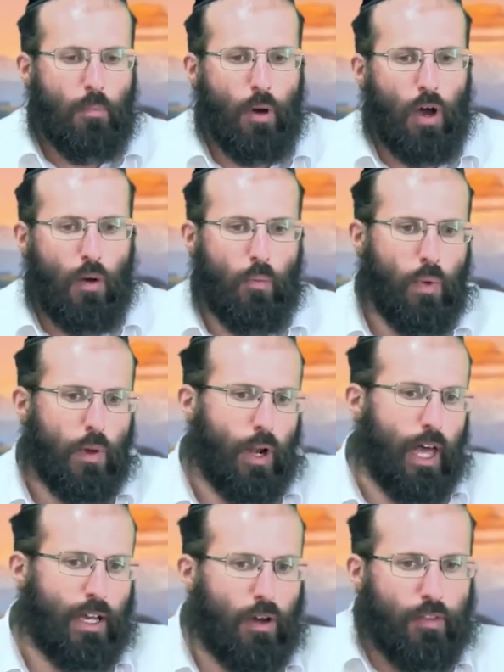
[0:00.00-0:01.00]
but we were
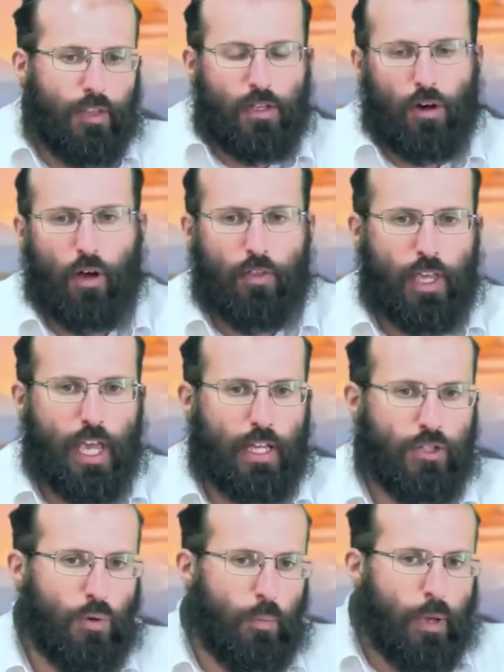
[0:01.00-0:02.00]
like on the
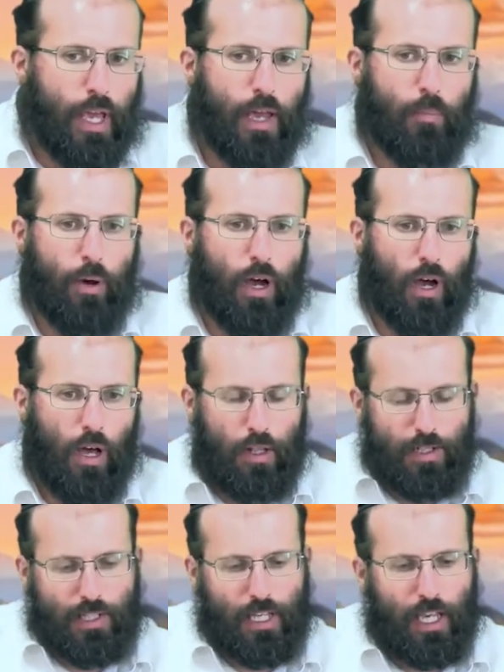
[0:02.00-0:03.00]
actual pier
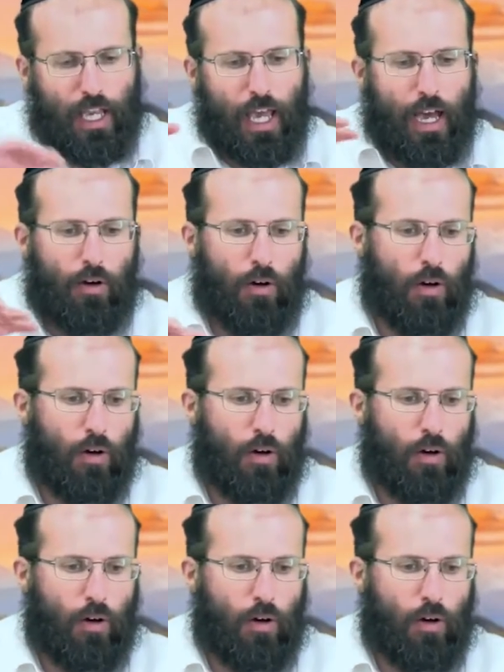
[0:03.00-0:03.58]
part, sticking out